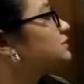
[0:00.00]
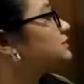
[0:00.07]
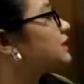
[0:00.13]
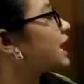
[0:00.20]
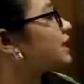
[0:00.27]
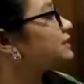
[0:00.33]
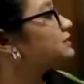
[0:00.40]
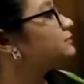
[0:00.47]

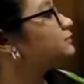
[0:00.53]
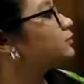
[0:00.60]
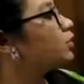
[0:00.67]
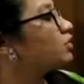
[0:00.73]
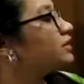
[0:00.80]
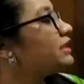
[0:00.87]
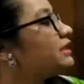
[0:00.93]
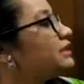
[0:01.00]
that
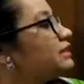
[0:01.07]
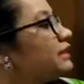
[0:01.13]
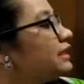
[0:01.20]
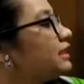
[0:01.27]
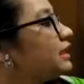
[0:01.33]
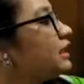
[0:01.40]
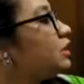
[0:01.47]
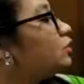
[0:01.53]
morning lay
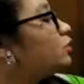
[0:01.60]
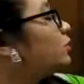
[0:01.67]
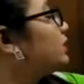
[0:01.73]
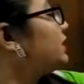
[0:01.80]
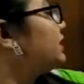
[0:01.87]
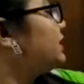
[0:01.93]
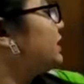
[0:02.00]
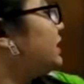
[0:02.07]

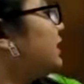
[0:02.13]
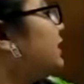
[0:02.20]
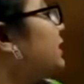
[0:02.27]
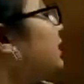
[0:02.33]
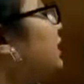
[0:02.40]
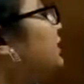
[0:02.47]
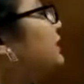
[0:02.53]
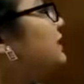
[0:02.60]
equally lay,
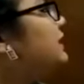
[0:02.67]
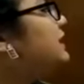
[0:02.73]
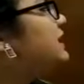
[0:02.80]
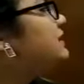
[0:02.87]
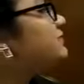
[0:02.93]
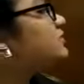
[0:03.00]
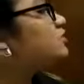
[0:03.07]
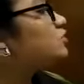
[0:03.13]
in
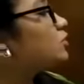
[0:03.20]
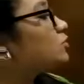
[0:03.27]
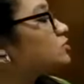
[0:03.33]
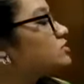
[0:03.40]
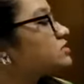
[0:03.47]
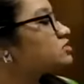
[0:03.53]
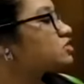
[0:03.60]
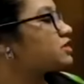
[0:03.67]
leaves no
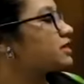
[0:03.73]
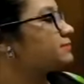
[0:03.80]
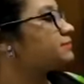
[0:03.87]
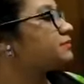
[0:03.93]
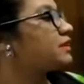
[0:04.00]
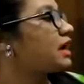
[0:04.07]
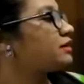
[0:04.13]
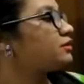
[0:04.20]
step
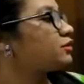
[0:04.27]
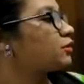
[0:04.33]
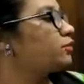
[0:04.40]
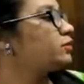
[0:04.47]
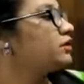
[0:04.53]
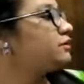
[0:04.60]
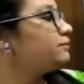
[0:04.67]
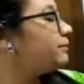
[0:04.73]
had
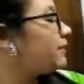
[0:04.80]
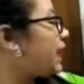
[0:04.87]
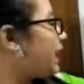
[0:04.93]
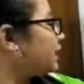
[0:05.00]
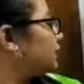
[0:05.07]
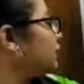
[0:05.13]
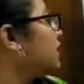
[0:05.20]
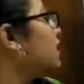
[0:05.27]
trodden black.
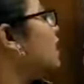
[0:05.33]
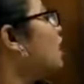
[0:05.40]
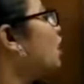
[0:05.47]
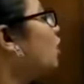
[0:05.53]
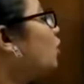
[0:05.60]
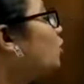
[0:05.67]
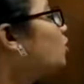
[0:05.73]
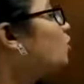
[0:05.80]

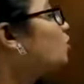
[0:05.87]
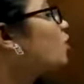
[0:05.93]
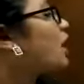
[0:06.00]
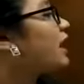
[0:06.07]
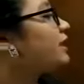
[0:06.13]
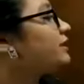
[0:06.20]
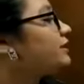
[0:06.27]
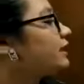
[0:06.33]
Oh,
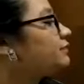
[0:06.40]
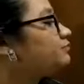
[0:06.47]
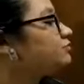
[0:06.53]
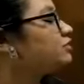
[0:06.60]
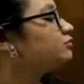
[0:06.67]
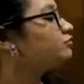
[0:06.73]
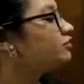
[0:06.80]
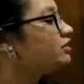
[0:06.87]
I kept
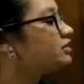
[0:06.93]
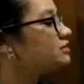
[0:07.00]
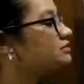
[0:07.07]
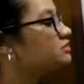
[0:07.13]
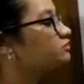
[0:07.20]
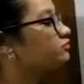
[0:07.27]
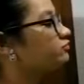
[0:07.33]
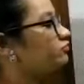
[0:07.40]
the first
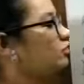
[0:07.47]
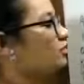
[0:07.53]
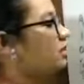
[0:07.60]
for